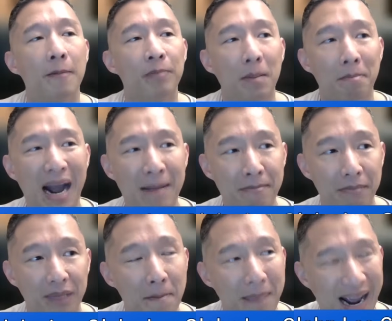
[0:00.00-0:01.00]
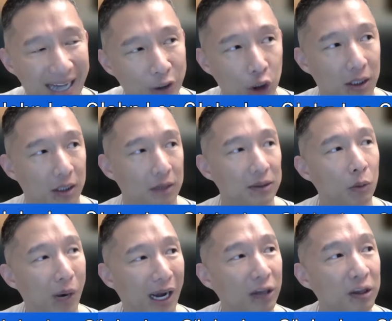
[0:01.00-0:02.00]
The
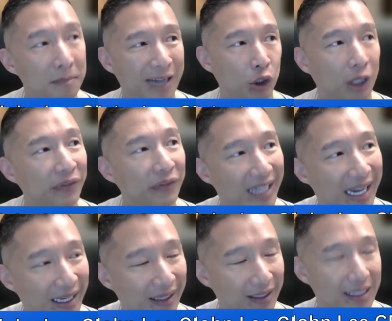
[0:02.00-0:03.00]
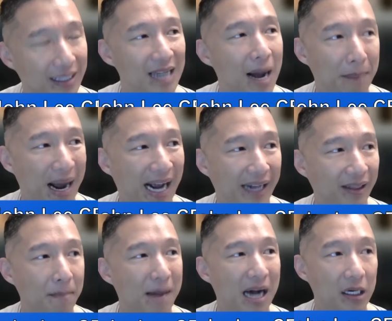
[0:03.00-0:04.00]
wealth measure of a king is not by the
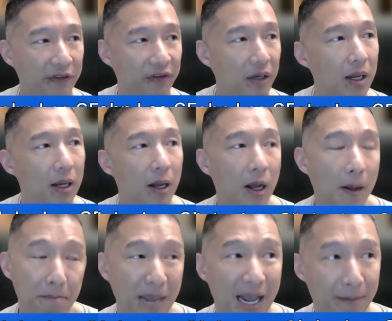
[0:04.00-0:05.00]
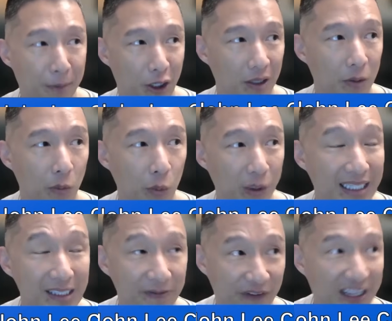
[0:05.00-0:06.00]
amount of paper with
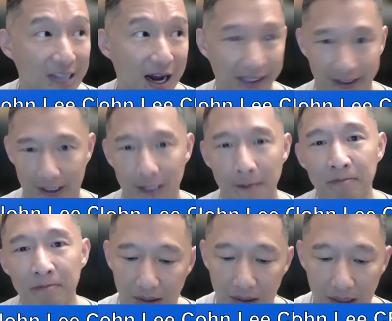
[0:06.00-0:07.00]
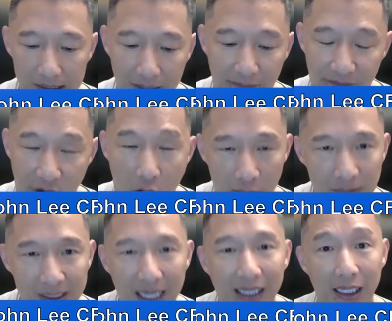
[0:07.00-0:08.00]
his face on it. It's the farms
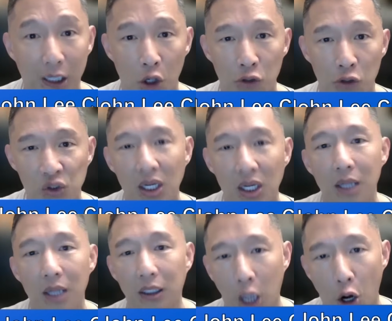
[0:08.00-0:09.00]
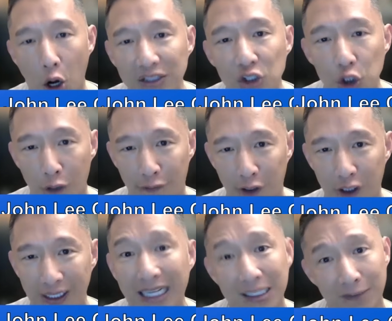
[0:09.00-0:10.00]
that he owns, the gold and silver
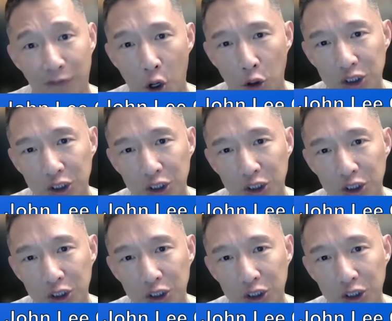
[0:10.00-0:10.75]
in his vaults.